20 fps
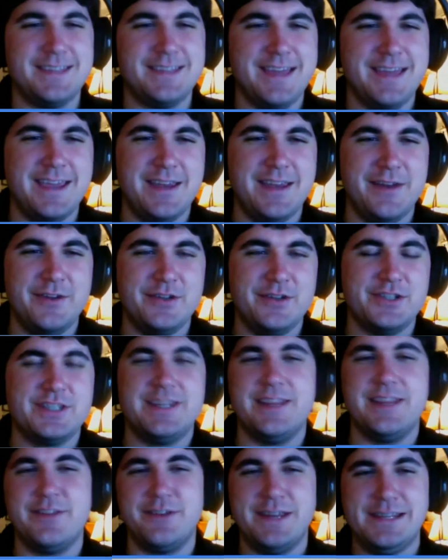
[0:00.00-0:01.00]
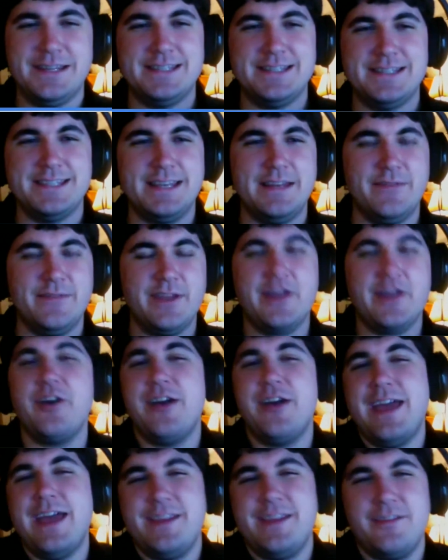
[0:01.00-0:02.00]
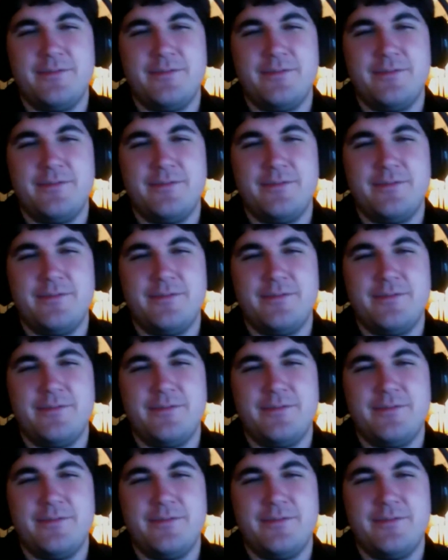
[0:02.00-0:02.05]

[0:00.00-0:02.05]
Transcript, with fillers: That you know, it's just another nice incentive. Like, oh, hey,